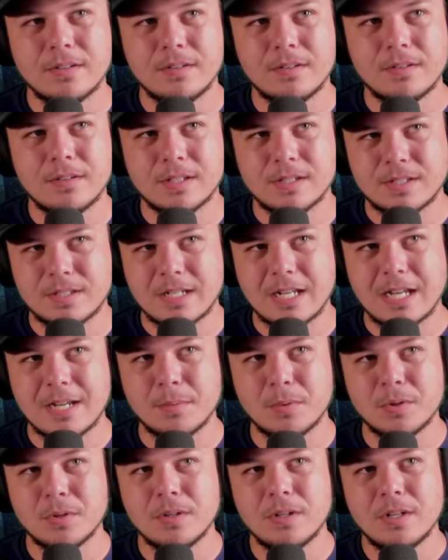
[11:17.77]
this
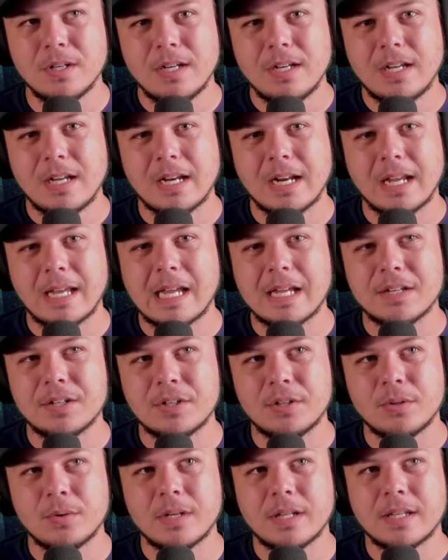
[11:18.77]
table, and I can't
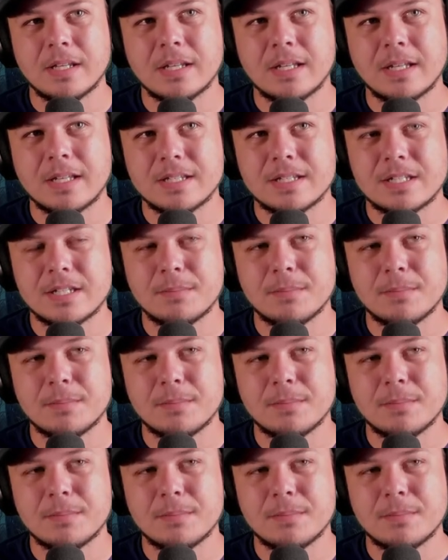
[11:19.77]
do anything against